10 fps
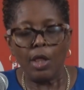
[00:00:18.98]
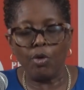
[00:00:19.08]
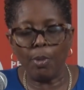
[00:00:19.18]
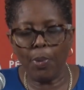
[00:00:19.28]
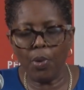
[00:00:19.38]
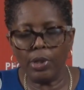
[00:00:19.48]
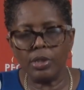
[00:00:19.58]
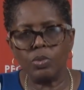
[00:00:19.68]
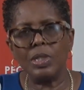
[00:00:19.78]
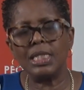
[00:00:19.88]
The
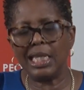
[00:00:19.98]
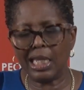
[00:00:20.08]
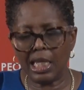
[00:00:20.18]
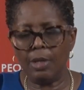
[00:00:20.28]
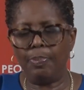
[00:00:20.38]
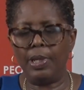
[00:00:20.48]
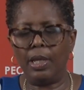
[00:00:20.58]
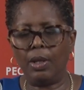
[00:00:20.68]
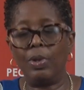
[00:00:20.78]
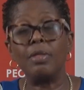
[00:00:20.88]
report was in
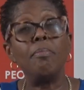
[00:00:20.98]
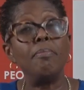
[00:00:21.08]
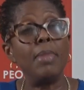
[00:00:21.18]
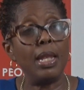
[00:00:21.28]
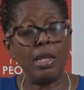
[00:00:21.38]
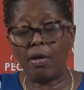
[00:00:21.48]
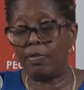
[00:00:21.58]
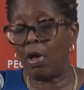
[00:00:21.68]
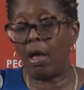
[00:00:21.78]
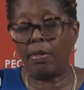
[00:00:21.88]
keeping with many of
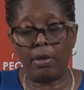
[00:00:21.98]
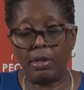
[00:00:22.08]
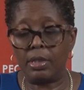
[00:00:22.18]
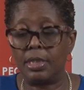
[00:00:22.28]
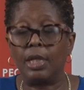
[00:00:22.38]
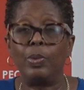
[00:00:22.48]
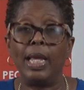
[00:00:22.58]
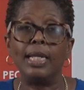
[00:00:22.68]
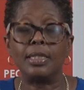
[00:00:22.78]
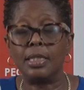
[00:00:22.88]
the others that we
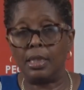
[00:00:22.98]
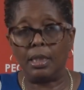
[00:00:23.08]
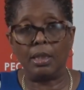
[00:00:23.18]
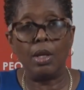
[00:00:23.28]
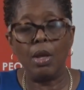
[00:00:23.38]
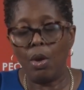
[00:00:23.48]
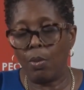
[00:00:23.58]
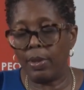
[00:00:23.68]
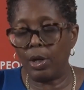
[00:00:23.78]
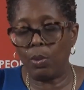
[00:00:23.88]
had seen,
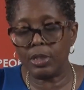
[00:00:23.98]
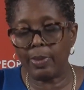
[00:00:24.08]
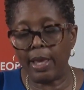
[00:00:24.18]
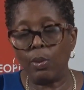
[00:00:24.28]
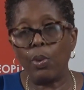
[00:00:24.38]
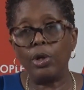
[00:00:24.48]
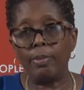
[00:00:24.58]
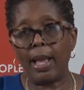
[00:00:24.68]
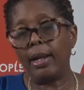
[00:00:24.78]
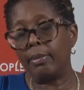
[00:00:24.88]
whether it was by the
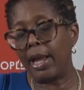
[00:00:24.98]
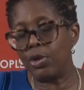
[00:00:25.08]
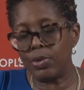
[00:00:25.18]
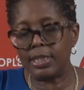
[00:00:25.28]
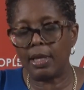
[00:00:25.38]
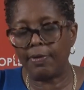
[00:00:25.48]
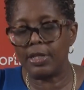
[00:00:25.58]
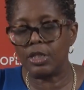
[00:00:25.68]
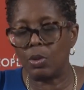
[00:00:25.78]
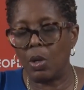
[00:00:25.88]
World Bank, by UNICEF,
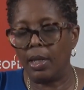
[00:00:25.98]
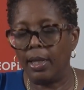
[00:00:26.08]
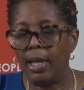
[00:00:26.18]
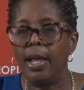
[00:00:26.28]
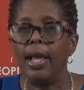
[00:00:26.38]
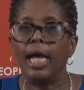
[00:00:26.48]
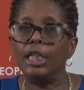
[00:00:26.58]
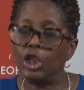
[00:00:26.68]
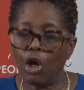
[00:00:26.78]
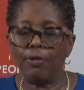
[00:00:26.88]
and so on,
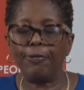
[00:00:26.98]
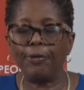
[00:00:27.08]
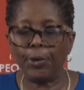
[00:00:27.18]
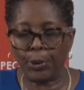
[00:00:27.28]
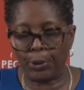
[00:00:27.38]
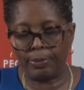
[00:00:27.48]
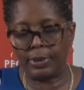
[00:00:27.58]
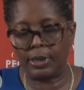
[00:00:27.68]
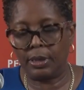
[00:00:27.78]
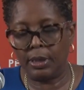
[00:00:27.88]
and it
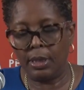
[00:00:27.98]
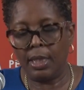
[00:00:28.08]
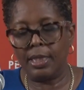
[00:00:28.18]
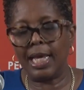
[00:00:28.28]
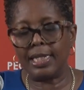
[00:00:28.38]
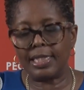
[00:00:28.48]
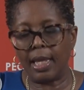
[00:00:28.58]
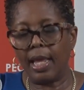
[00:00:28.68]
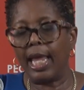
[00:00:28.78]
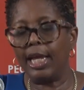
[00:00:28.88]
confirmed that
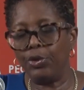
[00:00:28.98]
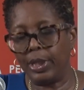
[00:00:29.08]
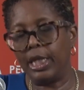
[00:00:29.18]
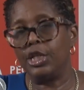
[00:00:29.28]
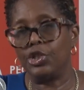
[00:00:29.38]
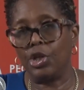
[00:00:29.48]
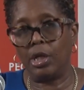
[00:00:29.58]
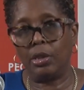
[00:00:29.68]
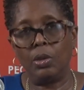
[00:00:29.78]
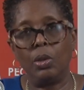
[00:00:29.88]
education
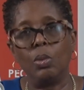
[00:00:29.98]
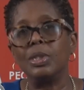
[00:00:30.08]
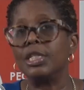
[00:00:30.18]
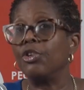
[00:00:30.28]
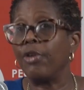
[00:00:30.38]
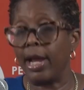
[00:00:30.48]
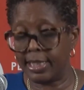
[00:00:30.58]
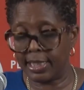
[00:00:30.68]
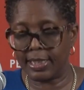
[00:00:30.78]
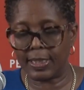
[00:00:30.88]
was in
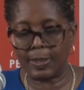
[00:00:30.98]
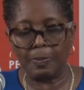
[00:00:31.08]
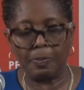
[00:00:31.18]
crisis.